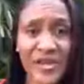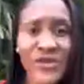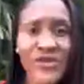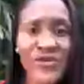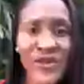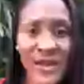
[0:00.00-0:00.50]

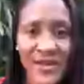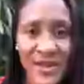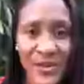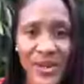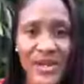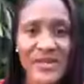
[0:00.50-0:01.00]
you're very
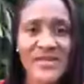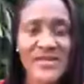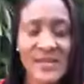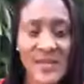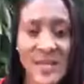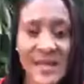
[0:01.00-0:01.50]
aware
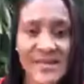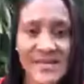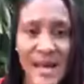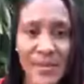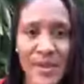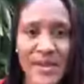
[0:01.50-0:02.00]
something has
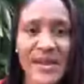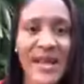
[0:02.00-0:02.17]
happened